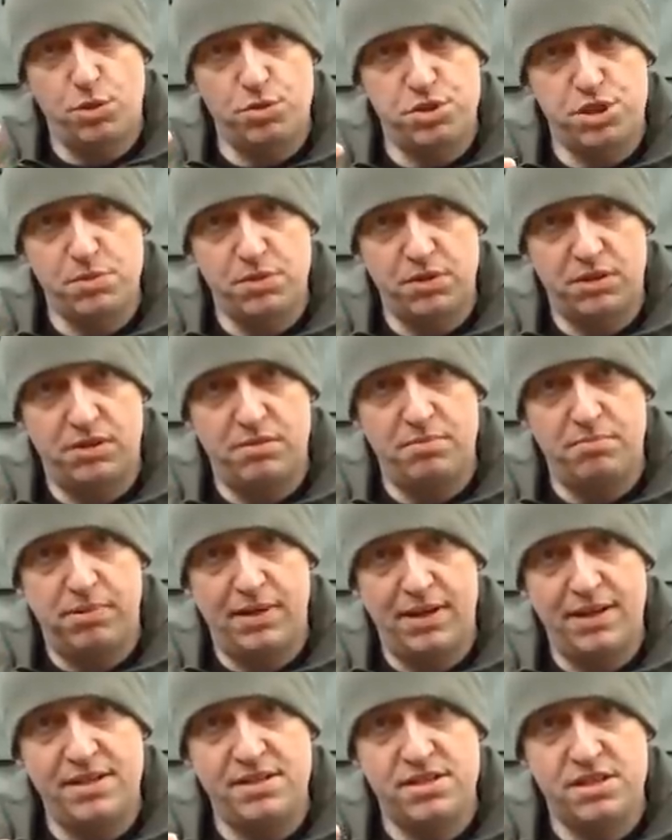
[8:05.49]
Dorset Woodland
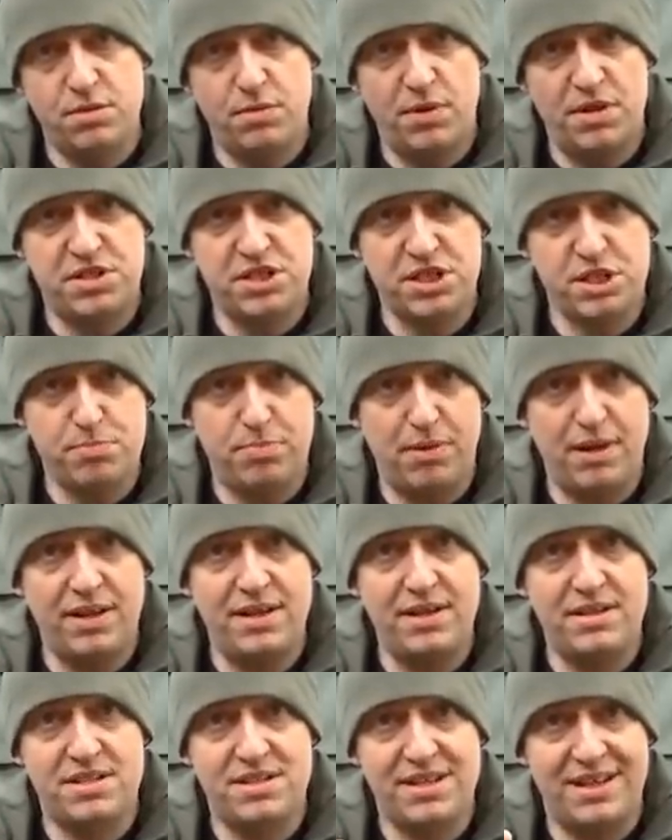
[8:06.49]
Blades, Wessex
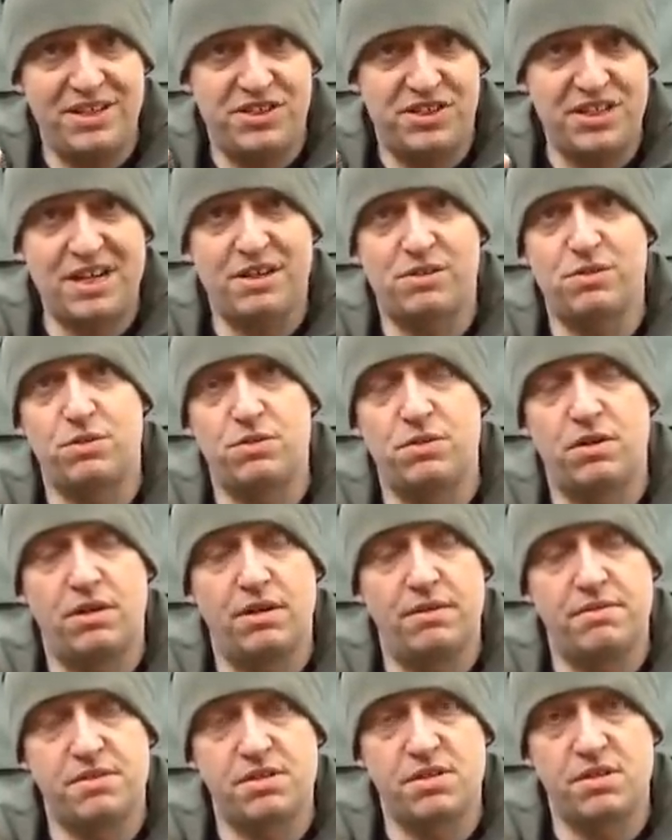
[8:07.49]
Blades, and Jackwell
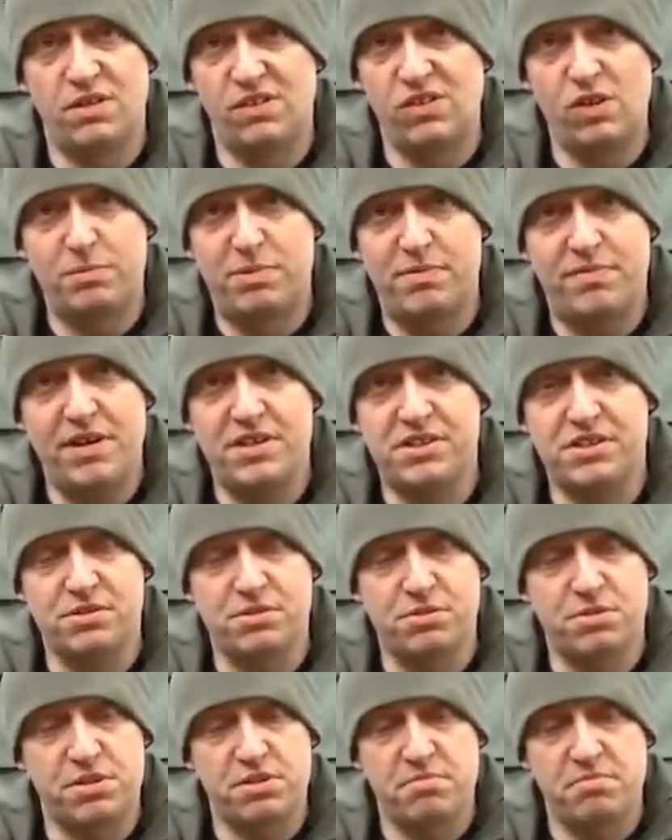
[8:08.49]
Knives are all
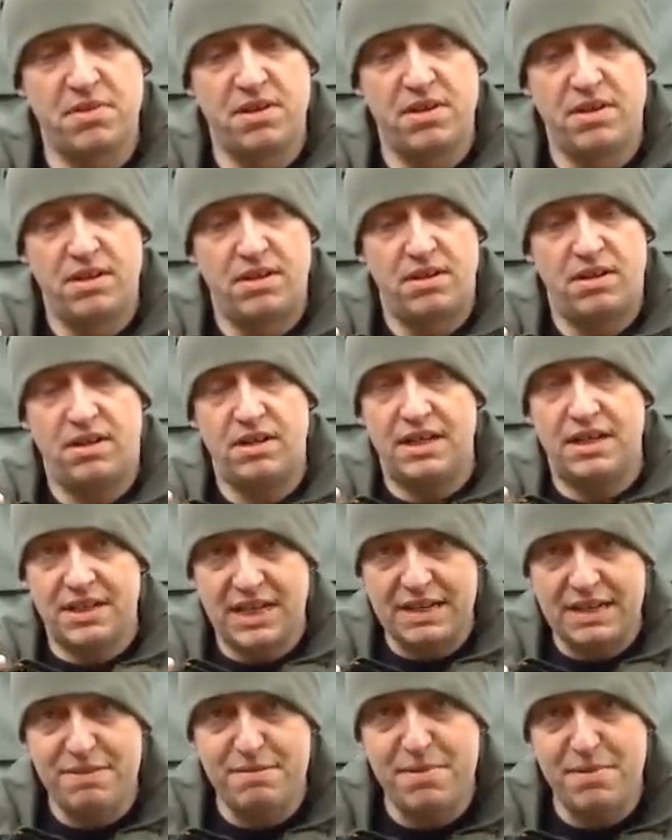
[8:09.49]
professionals. I don't
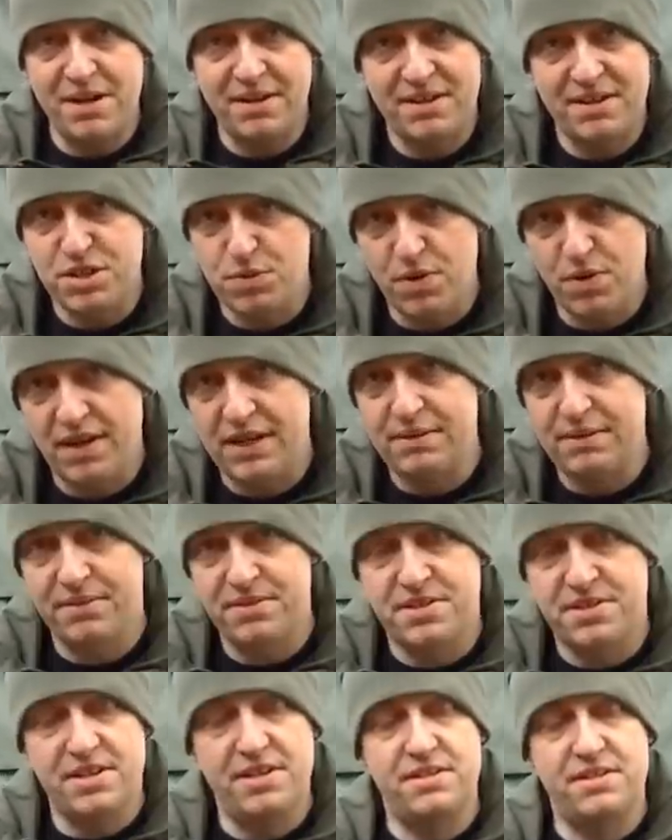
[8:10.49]
give a monkey's what
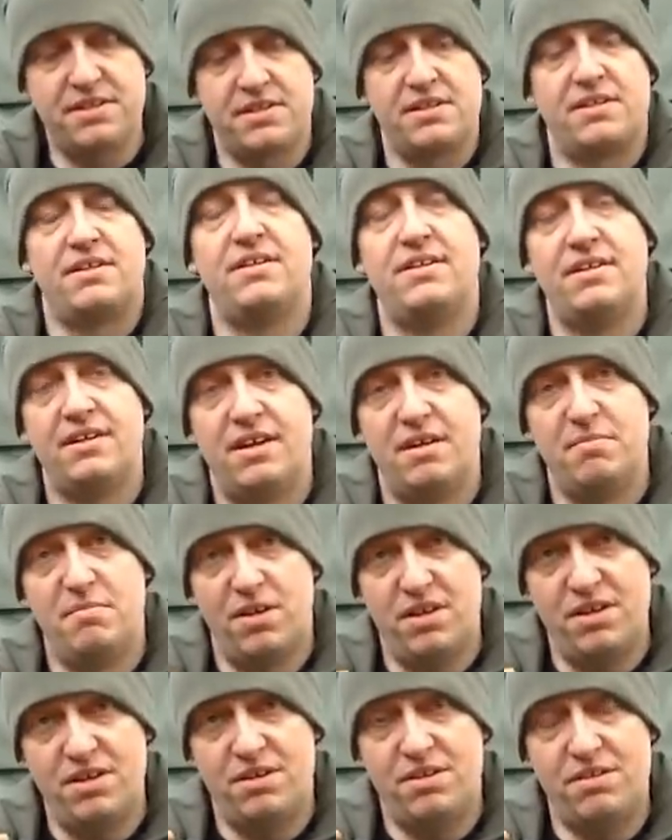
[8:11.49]
anyone says.
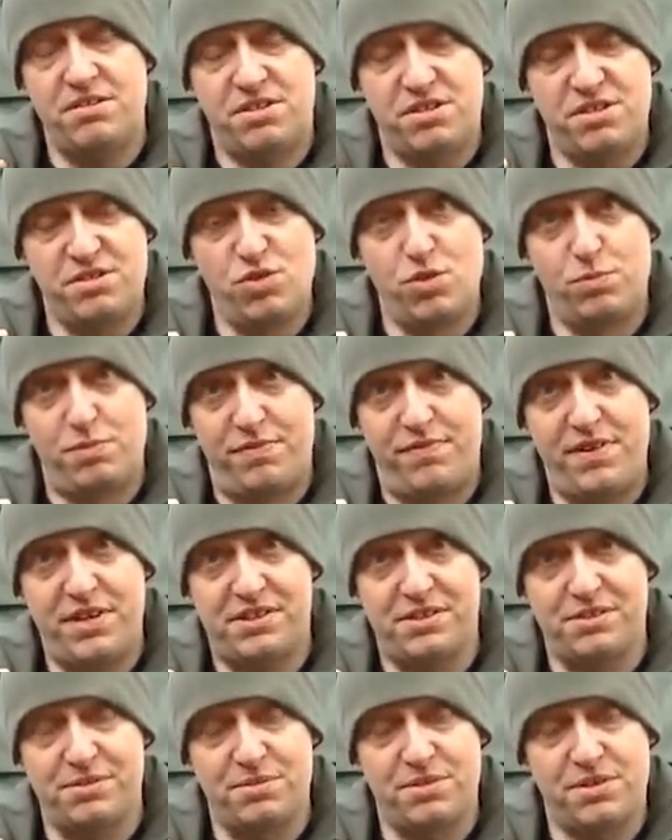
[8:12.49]
In my eyes, you're all
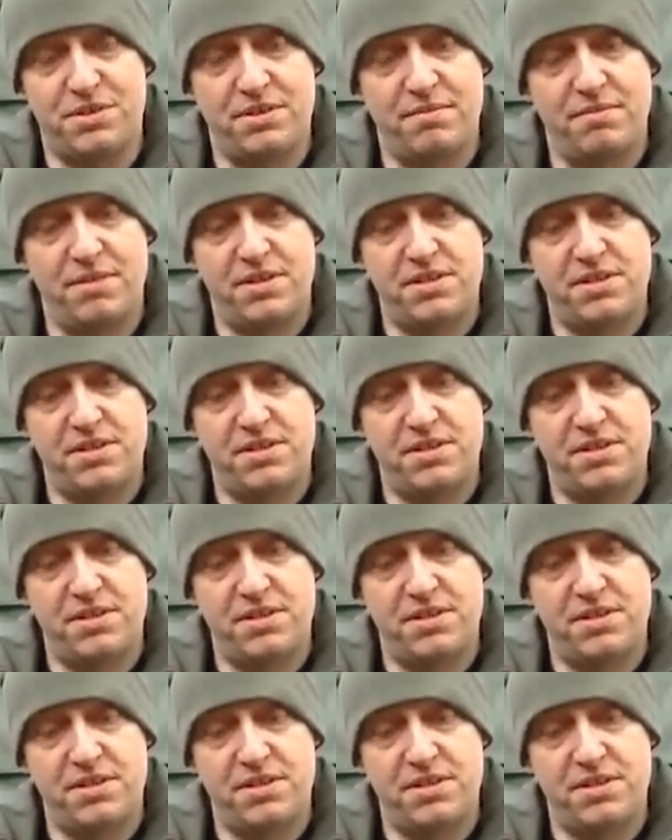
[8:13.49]
professionals.